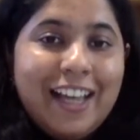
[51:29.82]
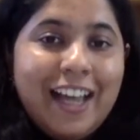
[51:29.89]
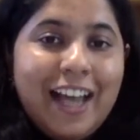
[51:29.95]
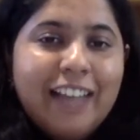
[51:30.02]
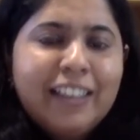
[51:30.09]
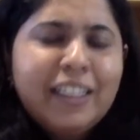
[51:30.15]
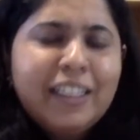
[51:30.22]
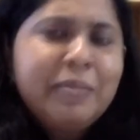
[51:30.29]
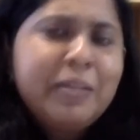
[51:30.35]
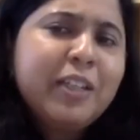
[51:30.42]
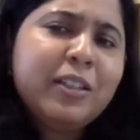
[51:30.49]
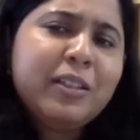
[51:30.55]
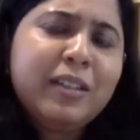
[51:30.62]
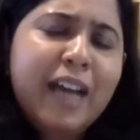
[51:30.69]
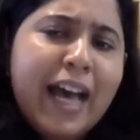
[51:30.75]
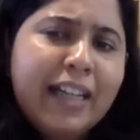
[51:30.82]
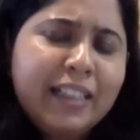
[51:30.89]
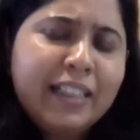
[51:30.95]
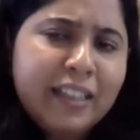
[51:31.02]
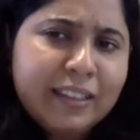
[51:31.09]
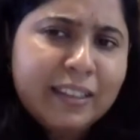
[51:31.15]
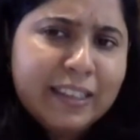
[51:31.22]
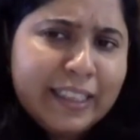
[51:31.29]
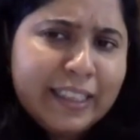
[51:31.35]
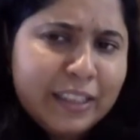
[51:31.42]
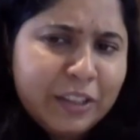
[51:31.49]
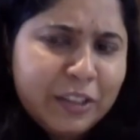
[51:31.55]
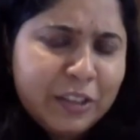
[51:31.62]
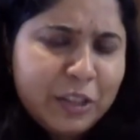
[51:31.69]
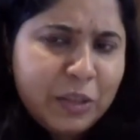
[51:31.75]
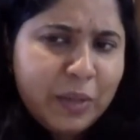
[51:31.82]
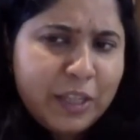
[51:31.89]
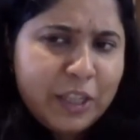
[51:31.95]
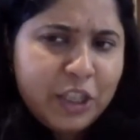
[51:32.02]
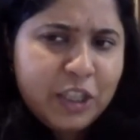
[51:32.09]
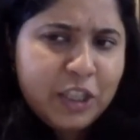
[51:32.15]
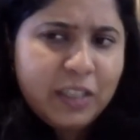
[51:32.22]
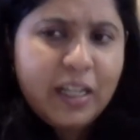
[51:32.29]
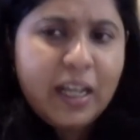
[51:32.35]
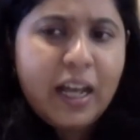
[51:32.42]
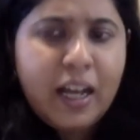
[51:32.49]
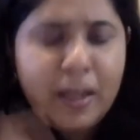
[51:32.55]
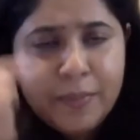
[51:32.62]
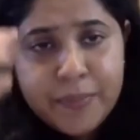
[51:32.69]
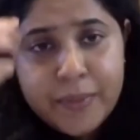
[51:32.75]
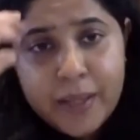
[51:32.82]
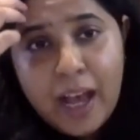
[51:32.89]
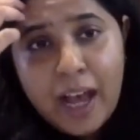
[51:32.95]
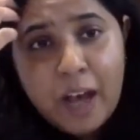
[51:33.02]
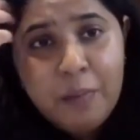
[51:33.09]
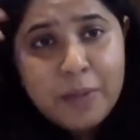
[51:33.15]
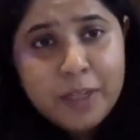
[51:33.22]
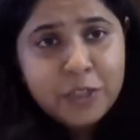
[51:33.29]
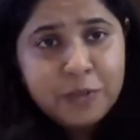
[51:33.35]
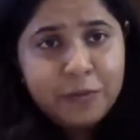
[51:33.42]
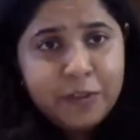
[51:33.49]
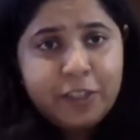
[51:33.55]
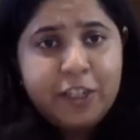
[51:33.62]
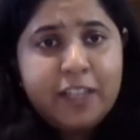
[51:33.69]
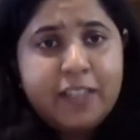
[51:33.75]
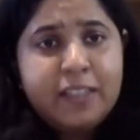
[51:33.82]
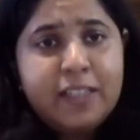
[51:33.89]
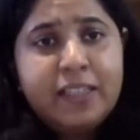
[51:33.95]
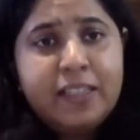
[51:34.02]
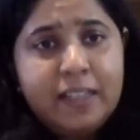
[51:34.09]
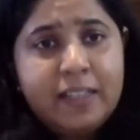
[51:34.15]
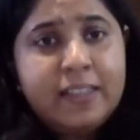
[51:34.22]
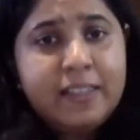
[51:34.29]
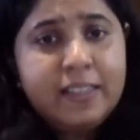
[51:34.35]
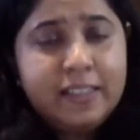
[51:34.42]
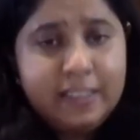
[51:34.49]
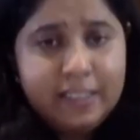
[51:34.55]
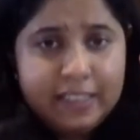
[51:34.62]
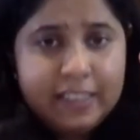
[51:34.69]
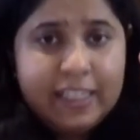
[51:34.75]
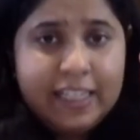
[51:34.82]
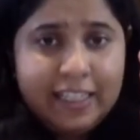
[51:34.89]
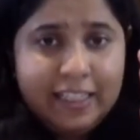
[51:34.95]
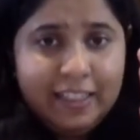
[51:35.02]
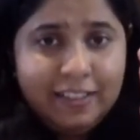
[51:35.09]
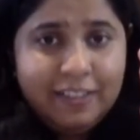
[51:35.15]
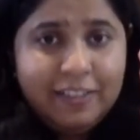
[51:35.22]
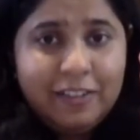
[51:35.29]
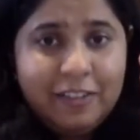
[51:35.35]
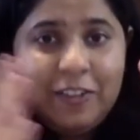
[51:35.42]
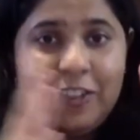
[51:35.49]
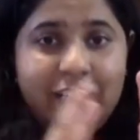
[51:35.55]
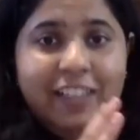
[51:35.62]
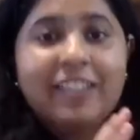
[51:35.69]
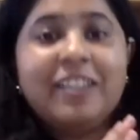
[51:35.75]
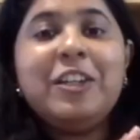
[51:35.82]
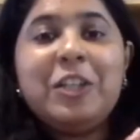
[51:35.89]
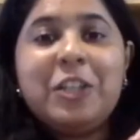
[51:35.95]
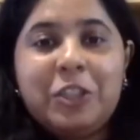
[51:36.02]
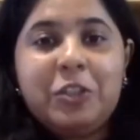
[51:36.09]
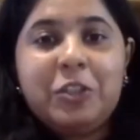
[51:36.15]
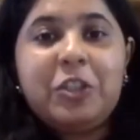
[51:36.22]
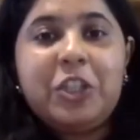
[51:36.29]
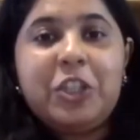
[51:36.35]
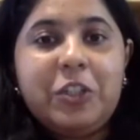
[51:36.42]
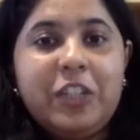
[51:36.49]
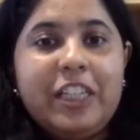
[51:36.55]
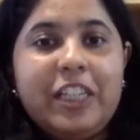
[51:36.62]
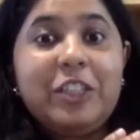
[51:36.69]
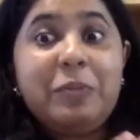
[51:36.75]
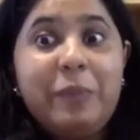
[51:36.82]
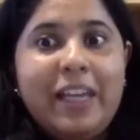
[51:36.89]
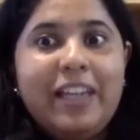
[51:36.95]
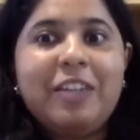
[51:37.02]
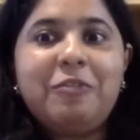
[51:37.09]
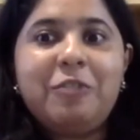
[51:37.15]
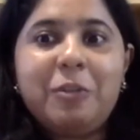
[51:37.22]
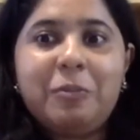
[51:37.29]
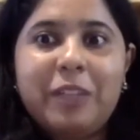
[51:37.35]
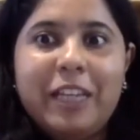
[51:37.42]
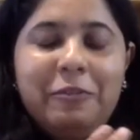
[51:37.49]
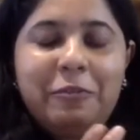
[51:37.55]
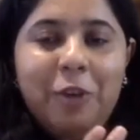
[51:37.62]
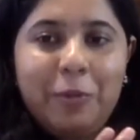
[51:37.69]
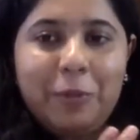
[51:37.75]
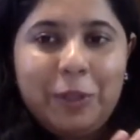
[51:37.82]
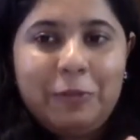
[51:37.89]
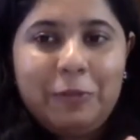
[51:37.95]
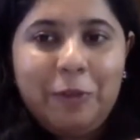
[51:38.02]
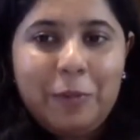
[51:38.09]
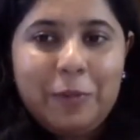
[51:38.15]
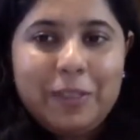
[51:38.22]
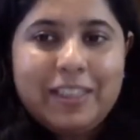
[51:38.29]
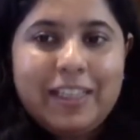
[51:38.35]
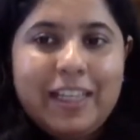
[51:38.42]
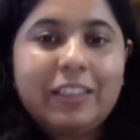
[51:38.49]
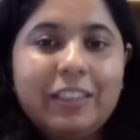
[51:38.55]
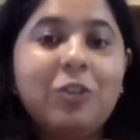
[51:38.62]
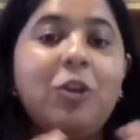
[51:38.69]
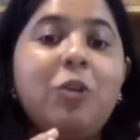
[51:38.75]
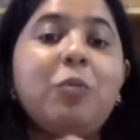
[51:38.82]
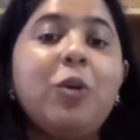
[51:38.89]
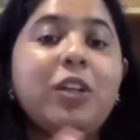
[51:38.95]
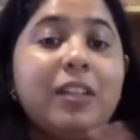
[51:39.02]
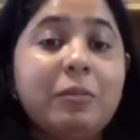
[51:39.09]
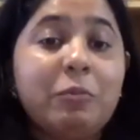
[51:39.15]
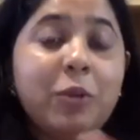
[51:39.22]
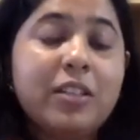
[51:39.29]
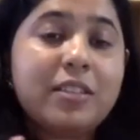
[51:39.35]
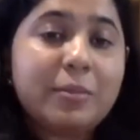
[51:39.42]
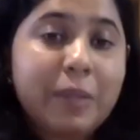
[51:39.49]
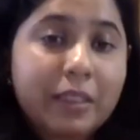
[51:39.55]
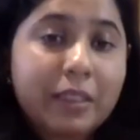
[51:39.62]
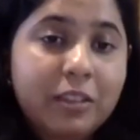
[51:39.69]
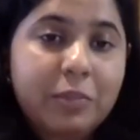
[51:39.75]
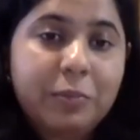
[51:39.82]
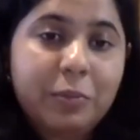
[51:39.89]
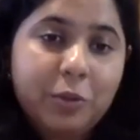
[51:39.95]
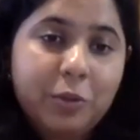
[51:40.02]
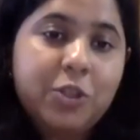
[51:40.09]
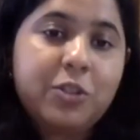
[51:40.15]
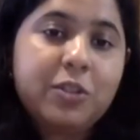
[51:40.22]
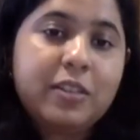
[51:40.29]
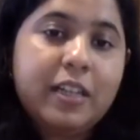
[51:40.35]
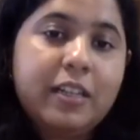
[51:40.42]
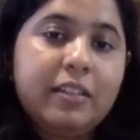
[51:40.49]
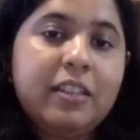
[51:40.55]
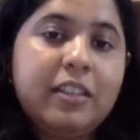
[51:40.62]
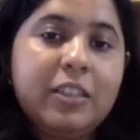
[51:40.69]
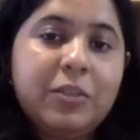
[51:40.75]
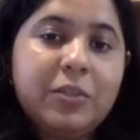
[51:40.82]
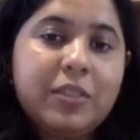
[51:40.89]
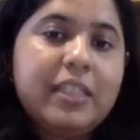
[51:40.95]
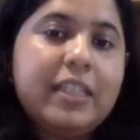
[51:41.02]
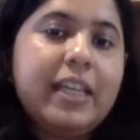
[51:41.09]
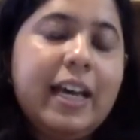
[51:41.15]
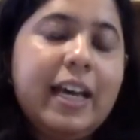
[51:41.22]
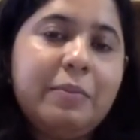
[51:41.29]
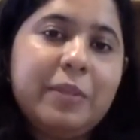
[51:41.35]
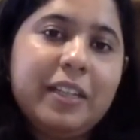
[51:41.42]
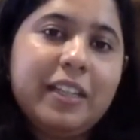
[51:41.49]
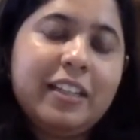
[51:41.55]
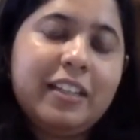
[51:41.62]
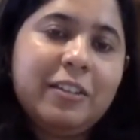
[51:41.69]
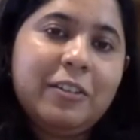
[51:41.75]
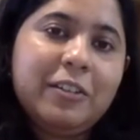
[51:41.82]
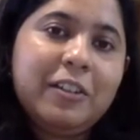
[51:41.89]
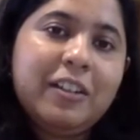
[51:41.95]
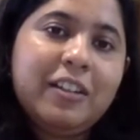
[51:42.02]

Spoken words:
I think I'm going to add another layer to this question. How much of addressing does this need, right? Do you need to make it from the informal to the formal sector, or what are some other approaches that you see happening here?